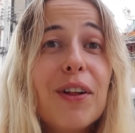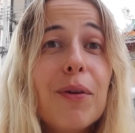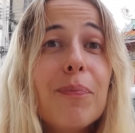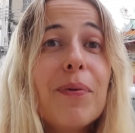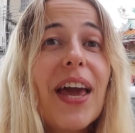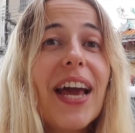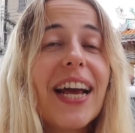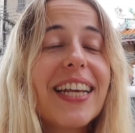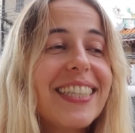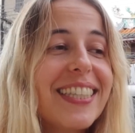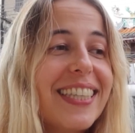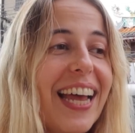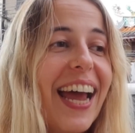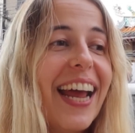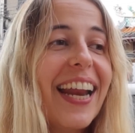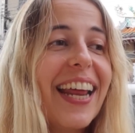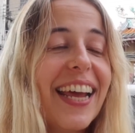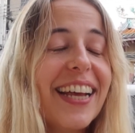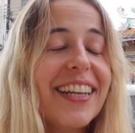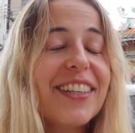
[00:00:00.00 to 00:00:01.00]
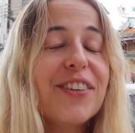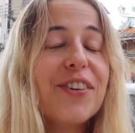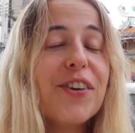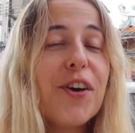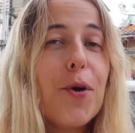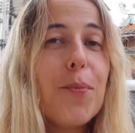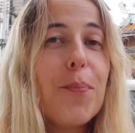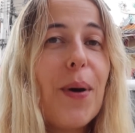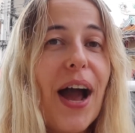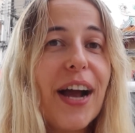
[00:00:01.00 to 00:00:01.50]
will be exciting to
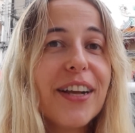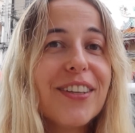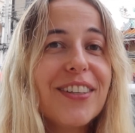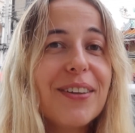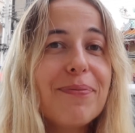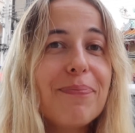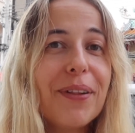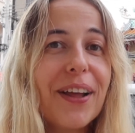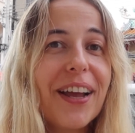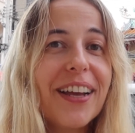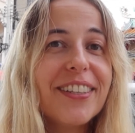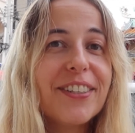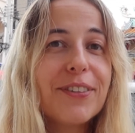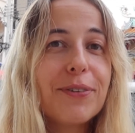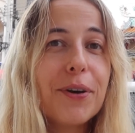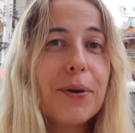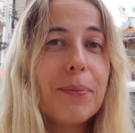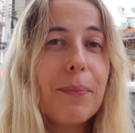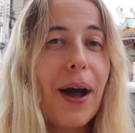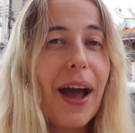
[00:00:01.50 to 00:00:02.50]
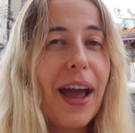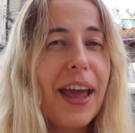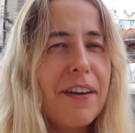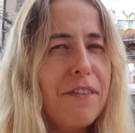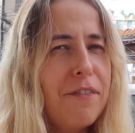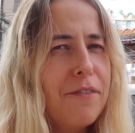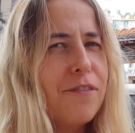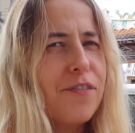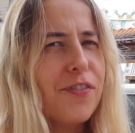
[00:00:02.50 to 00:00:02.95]
go back to the place where my